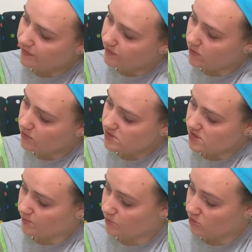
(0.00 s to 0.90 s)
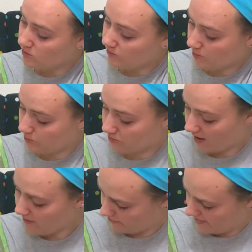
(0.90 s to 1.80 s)
Those are beautiful
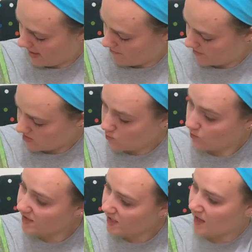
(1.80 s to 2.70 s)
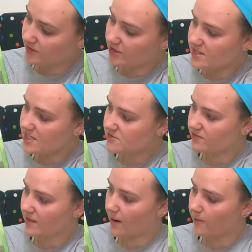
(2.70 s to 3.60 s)
bright flowers. What color are these
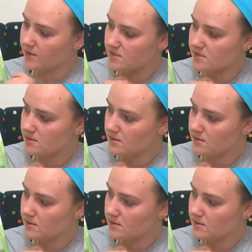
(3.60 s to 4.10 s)
flowers?